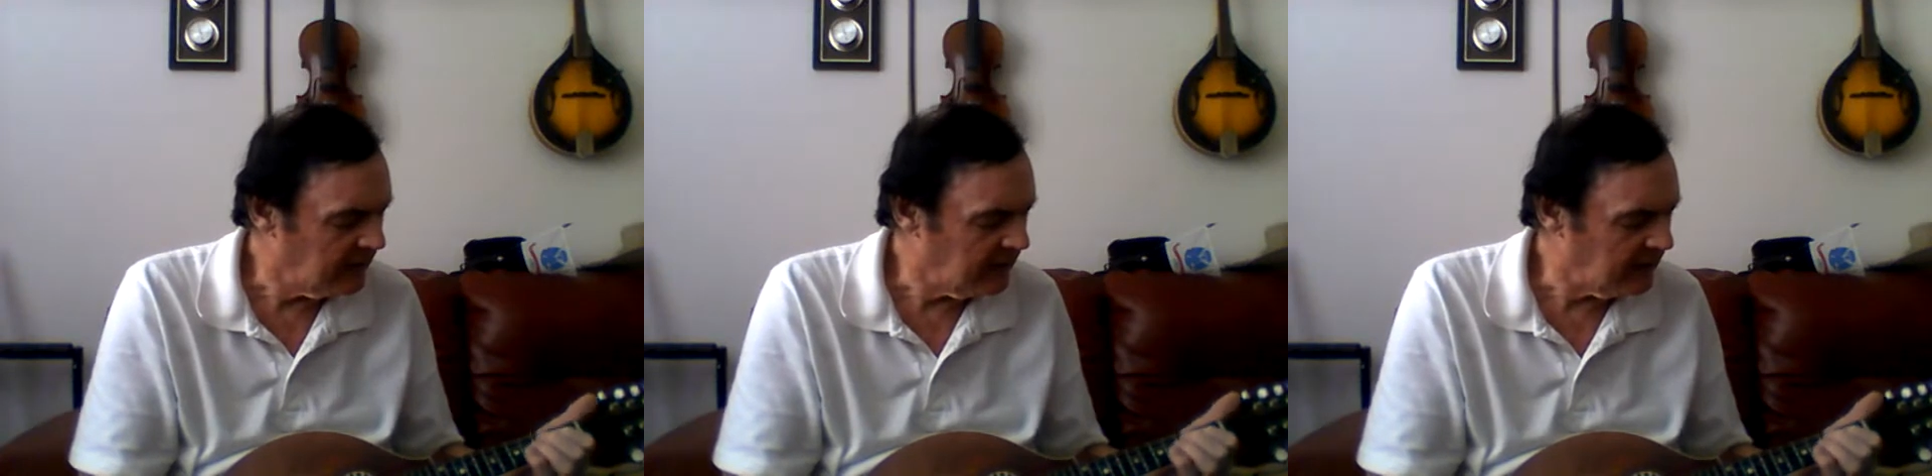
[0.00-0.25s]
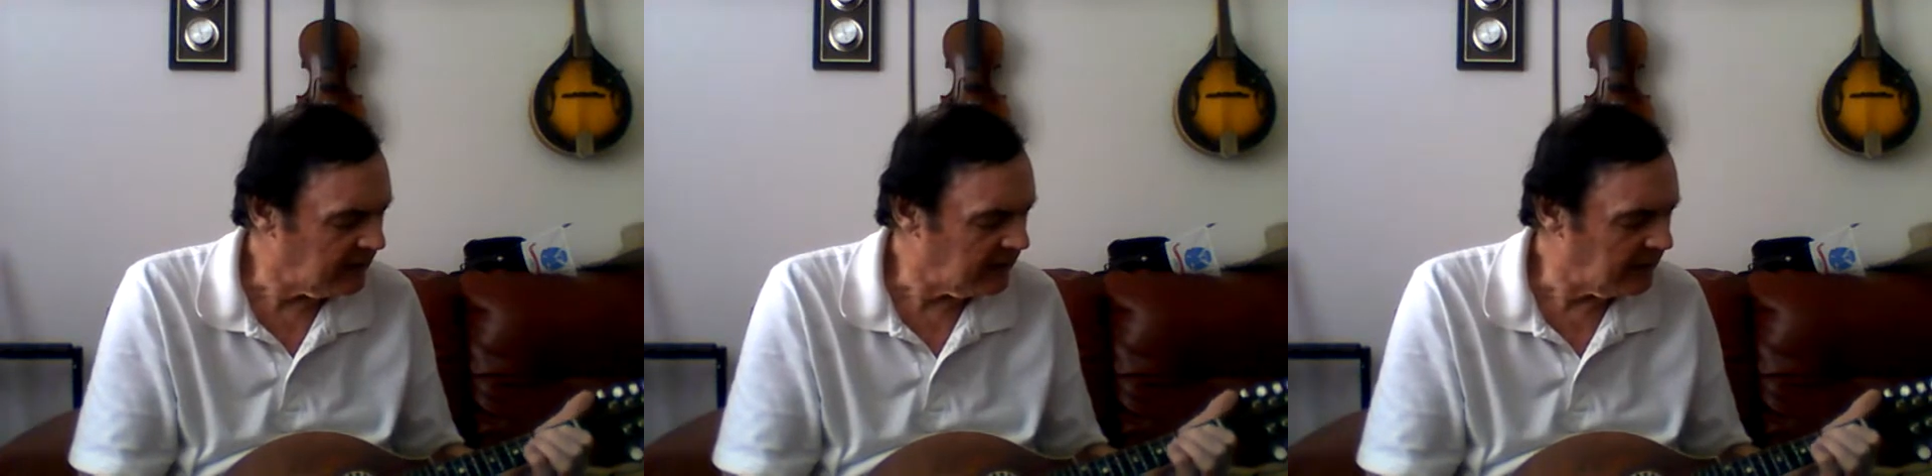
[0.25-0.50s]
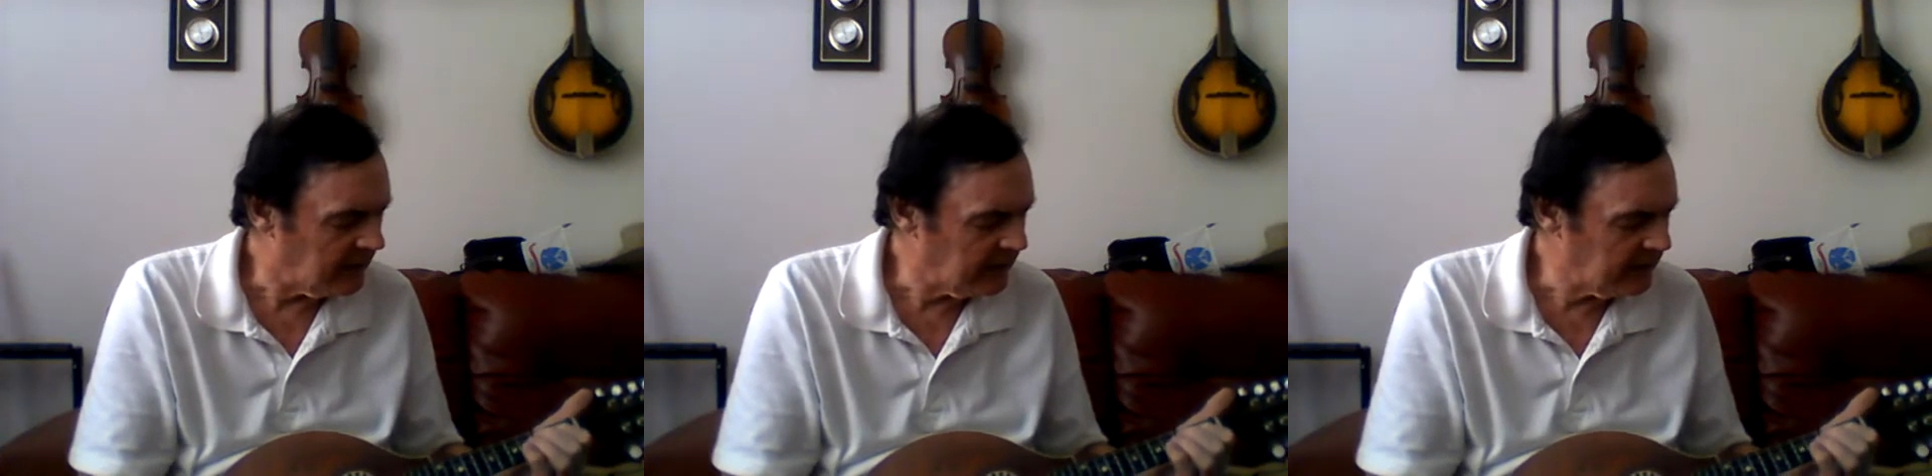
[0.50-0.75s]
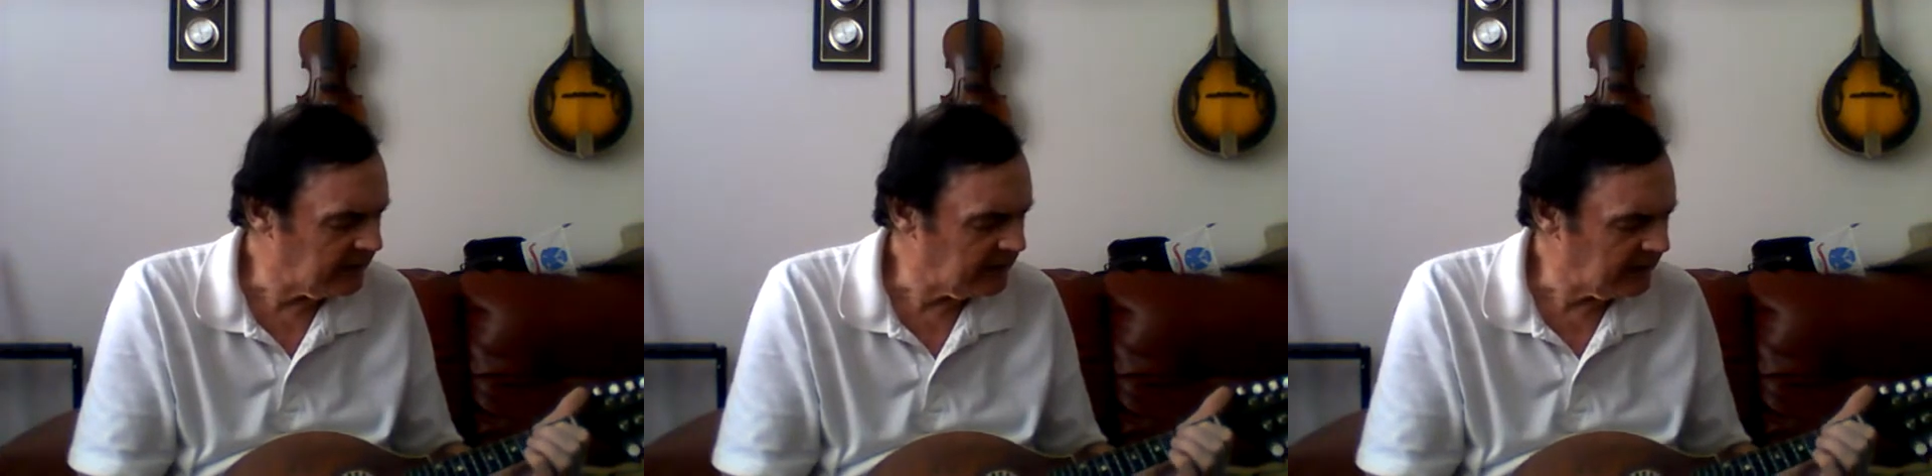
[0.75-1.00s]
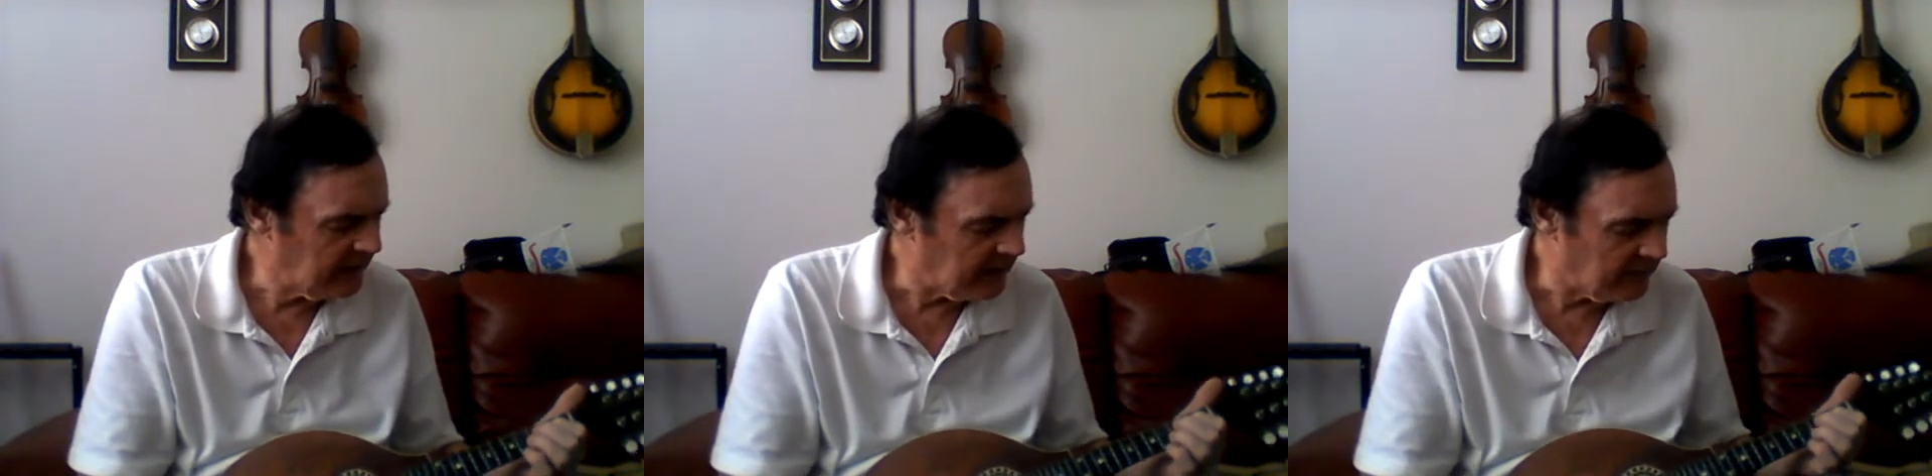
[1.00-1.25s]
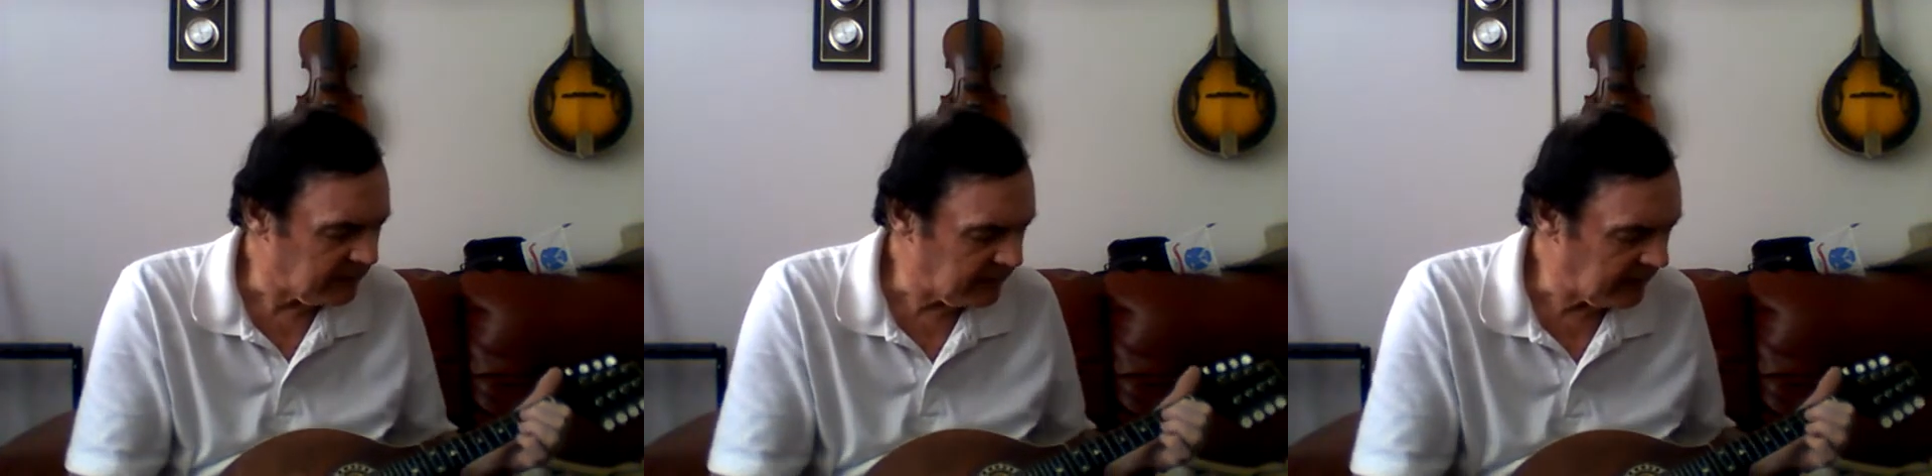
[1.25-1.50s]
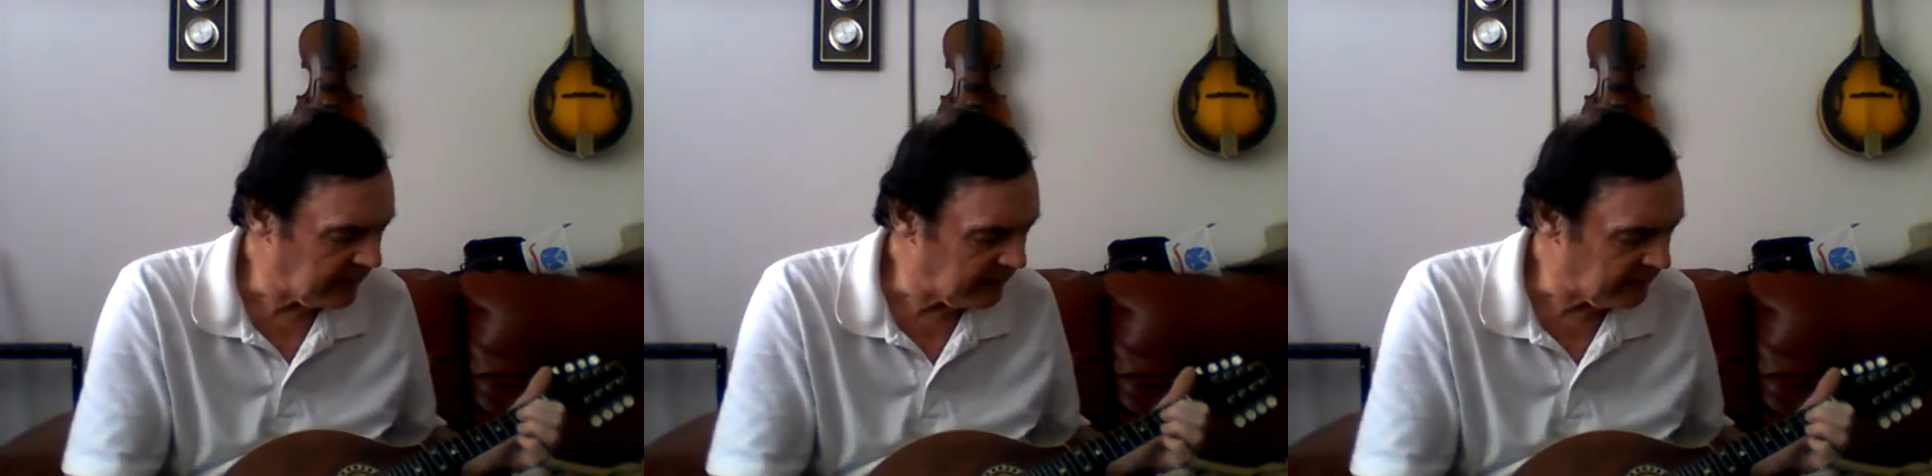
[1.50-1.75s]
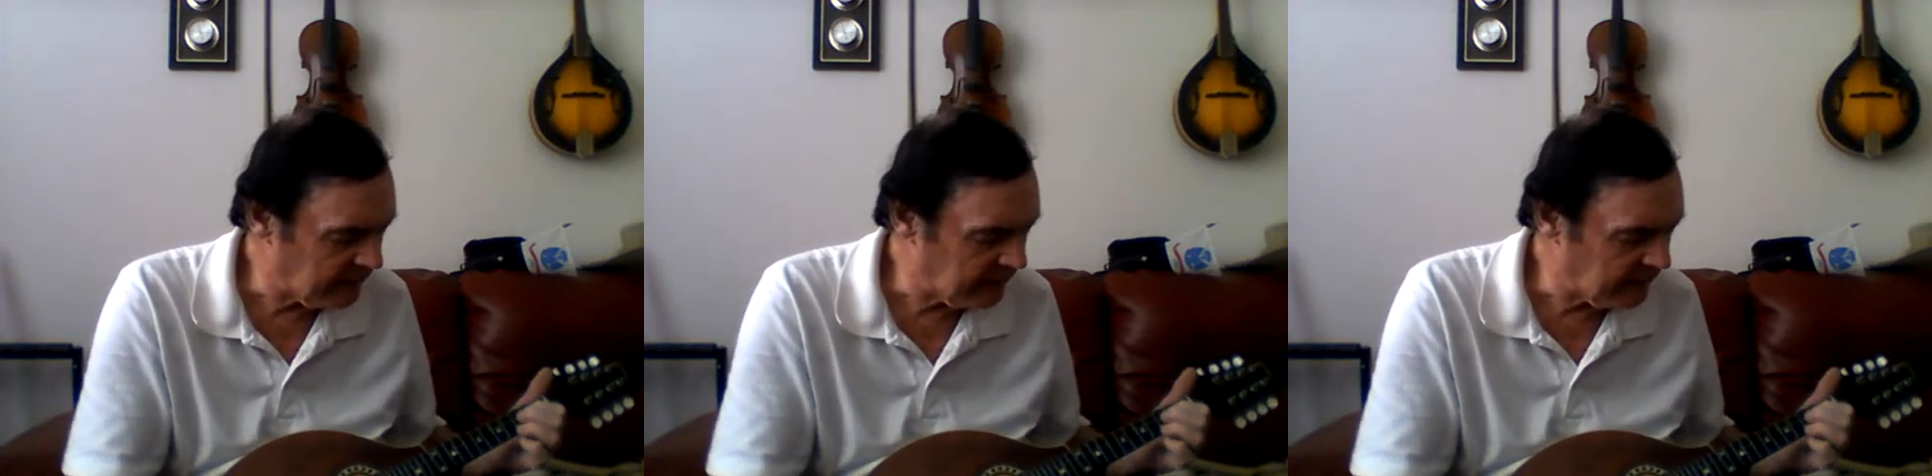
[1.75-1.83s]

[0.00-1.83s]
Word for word: uh, E, and we have